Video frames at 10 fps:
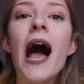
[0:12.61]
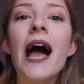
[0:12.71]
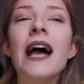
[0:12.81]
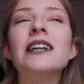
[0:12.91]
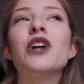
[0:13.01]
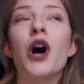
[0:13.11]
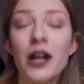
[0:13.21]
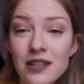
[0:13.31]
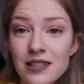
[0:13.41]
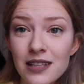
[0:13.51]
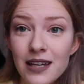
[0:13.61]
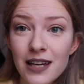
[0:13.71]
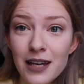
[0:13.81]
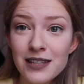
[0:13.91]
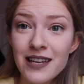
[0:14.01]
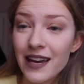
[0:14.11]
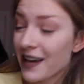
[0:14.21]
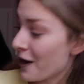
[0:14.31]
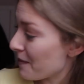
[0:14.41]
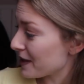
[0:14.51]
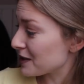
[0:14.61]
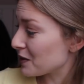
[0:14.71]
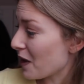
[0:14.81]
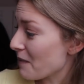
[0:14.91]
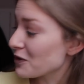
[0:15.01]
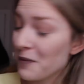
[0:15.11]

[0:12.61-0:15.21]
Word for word: and honestly taking out my scrubs